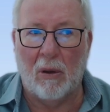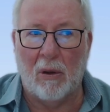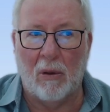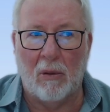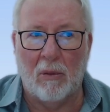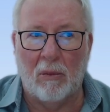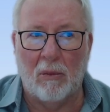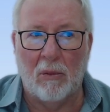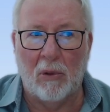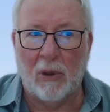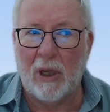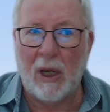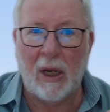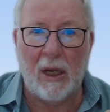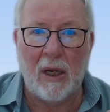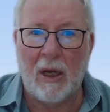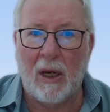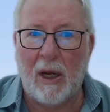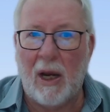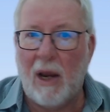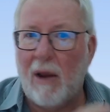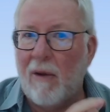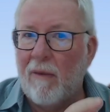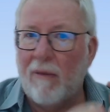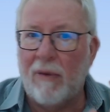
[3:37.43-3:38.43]
looking at
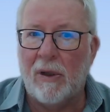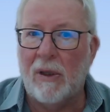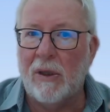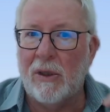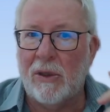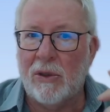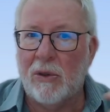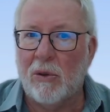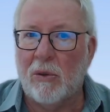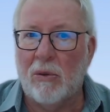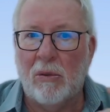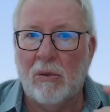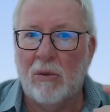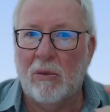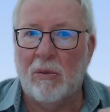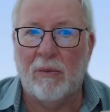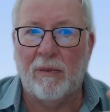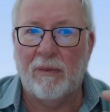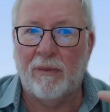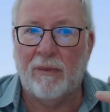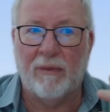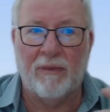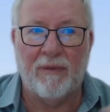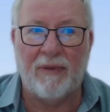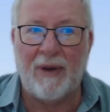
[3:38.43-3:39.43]
evidence or
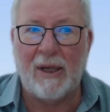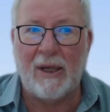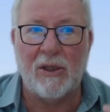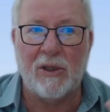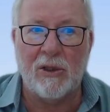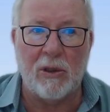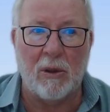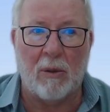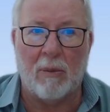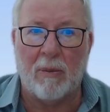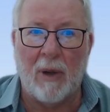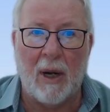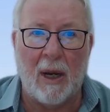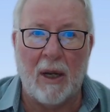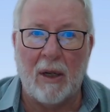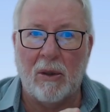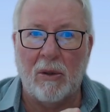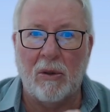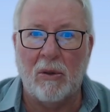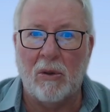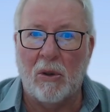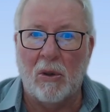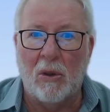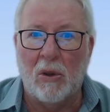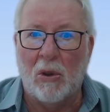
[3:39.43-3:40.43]
facts
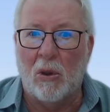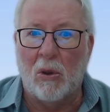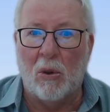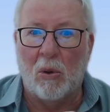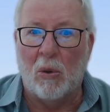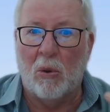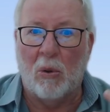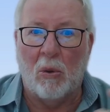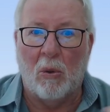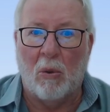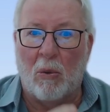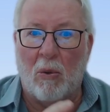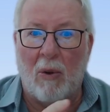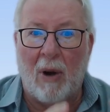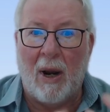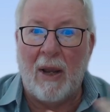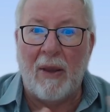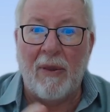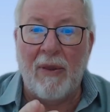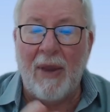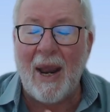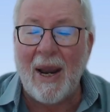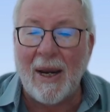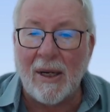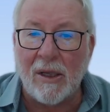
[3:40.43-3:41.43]
around
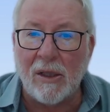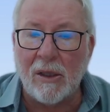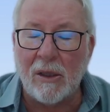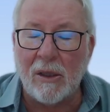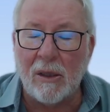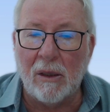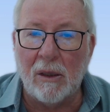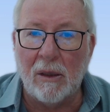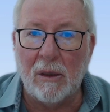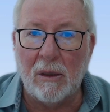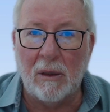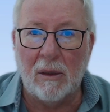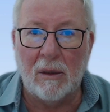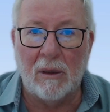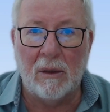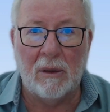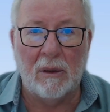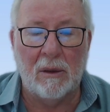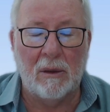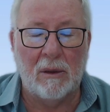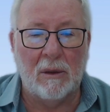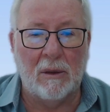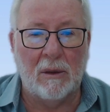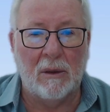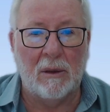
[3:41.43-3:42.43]
that,
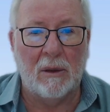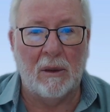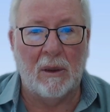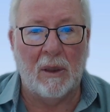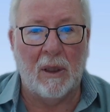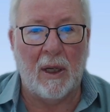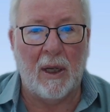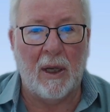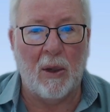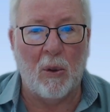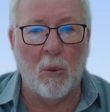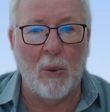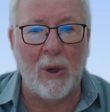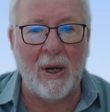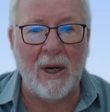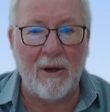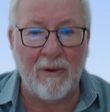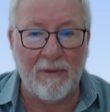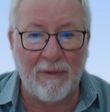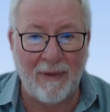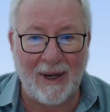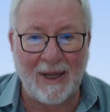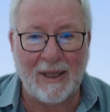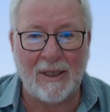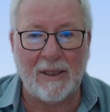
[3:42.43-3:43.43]
when in
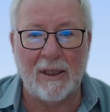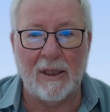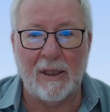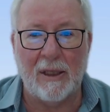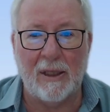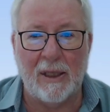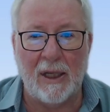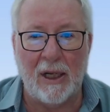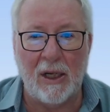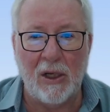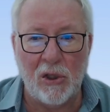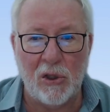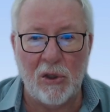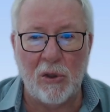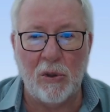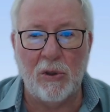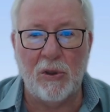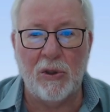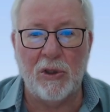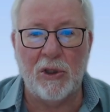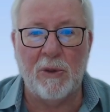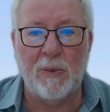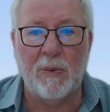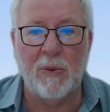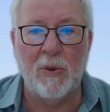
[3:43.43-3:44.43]
fact the issue and
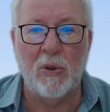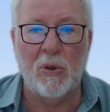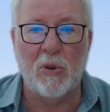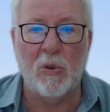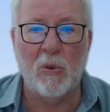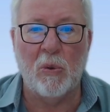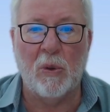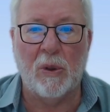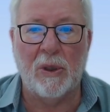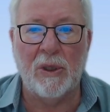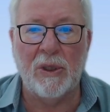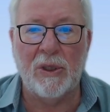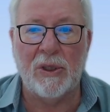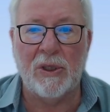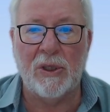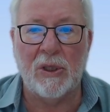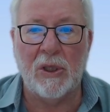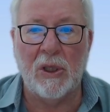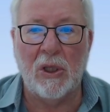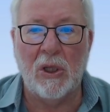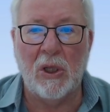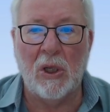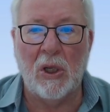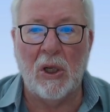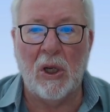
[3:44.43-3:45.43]
dispute was,
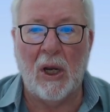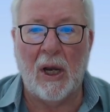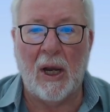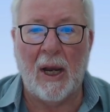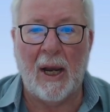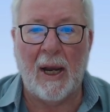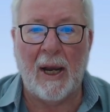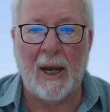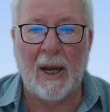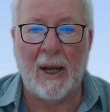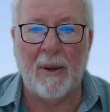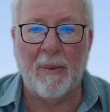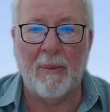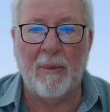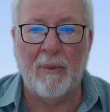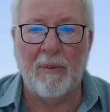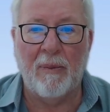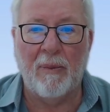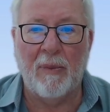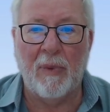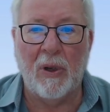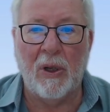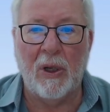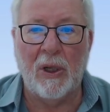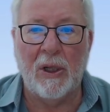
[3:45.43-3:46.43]

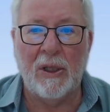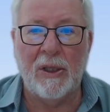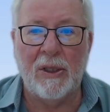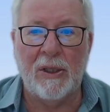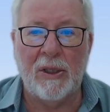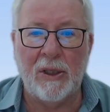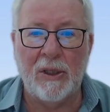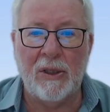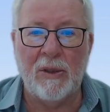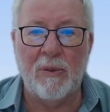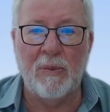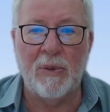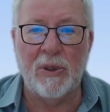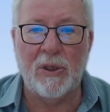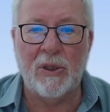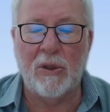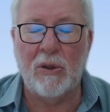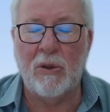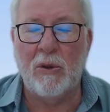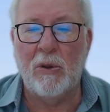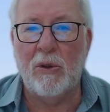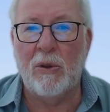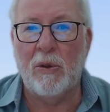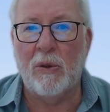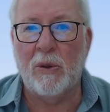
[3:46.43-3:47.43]
did Mr.
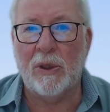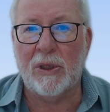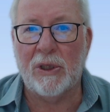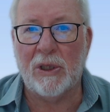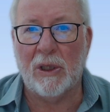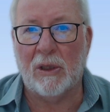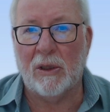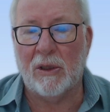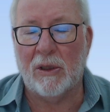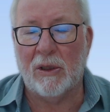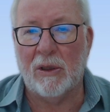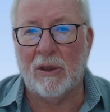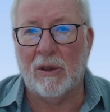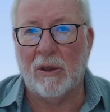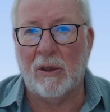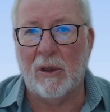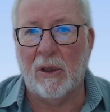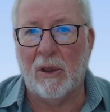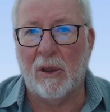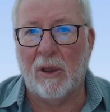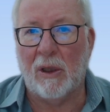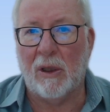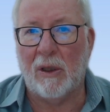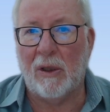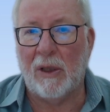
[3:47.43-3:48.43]
Dudu assault
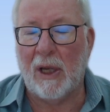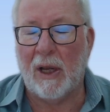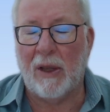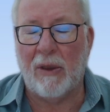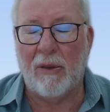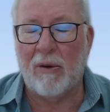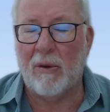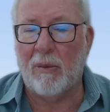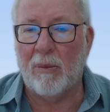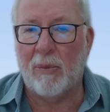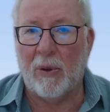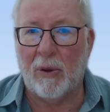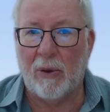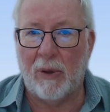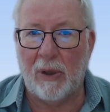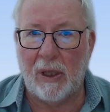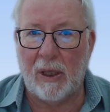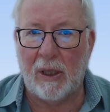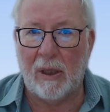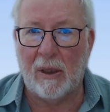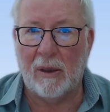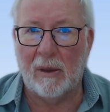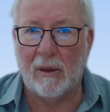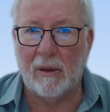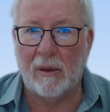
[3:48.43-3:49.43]
the other employee?
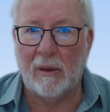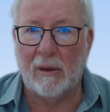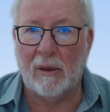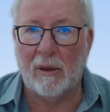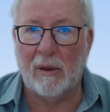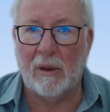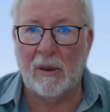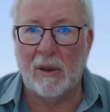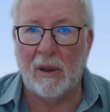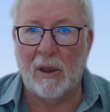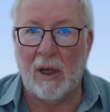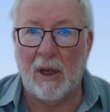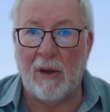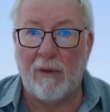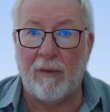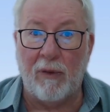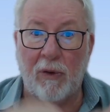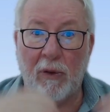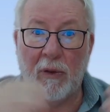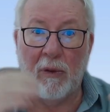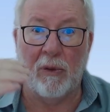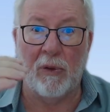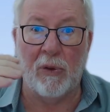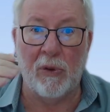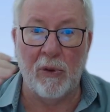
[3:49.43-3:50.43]
If
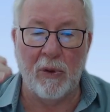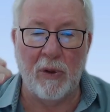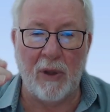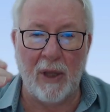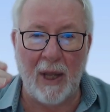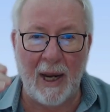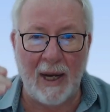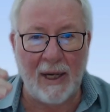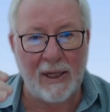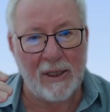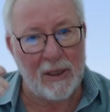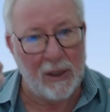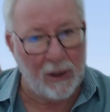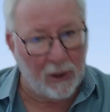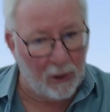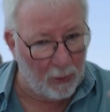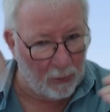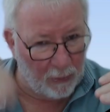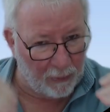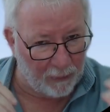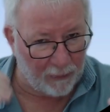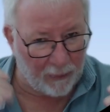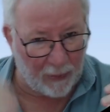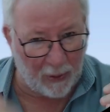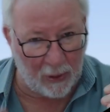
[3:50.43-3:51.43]
you do that, you'll
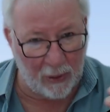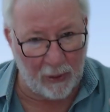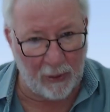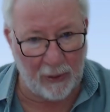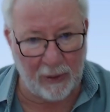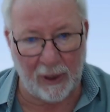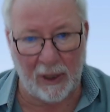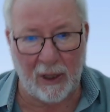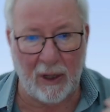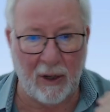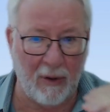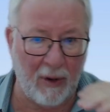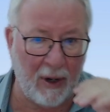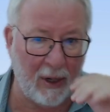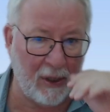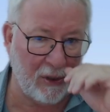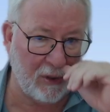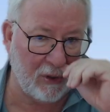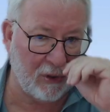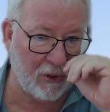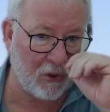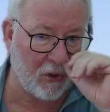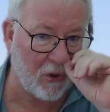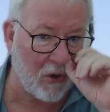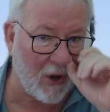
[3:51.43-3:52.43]
follow the correct
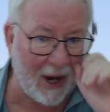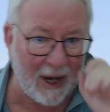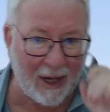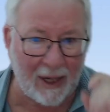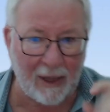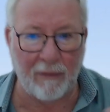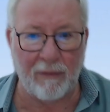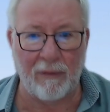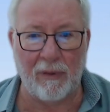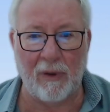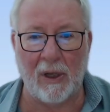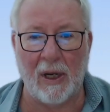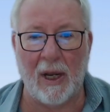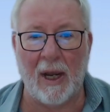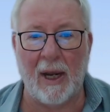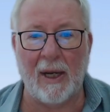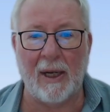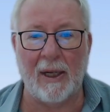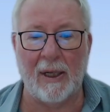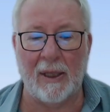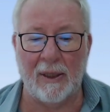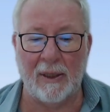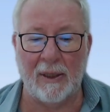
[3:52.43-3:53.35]
track, if you like.